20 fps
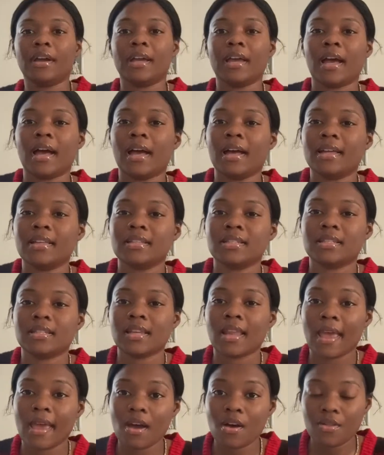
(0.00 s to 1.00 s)
guys,
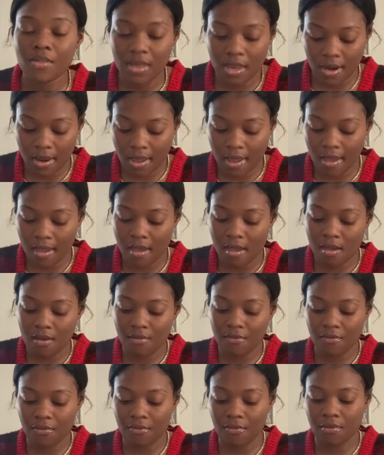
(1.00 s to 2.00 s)
now that I
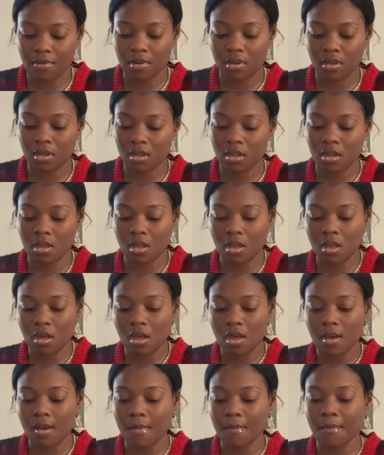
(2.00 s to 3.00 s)
have
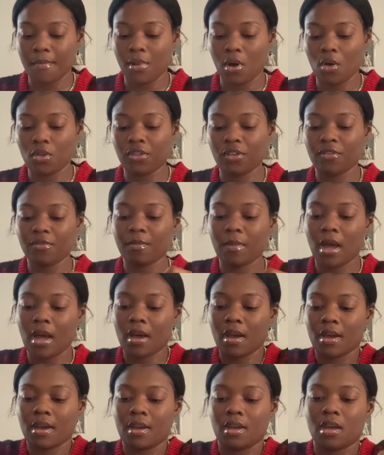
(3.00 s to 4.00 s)
both of
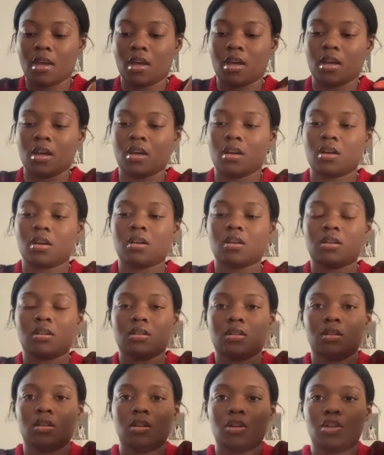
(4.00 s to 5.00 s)
my
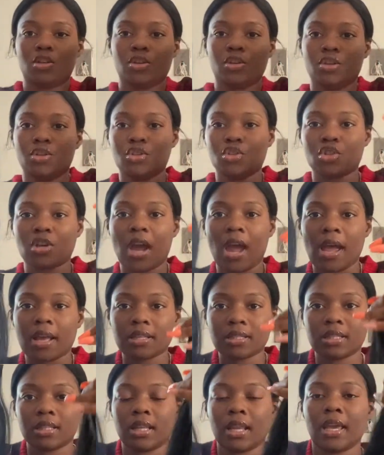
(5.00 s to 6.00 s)

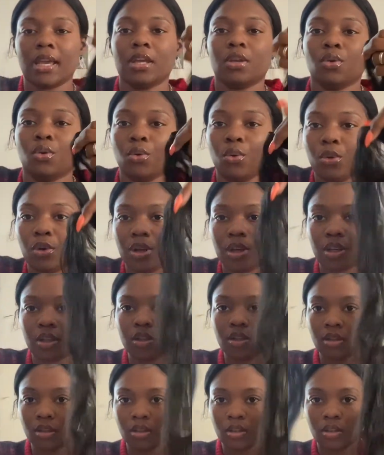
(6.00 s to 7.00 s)
tracks laid on
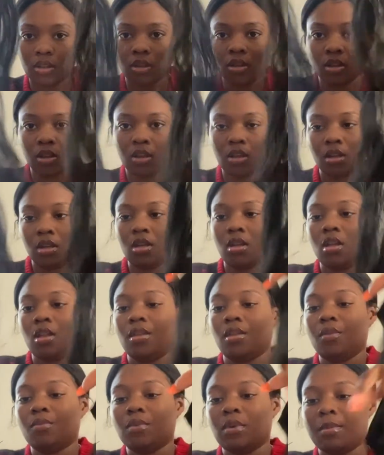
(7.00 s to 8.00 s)

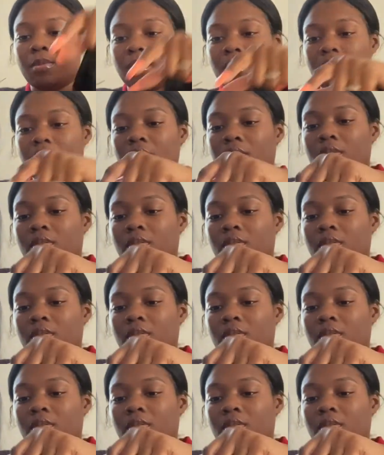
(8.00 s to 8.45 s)
the ribbon,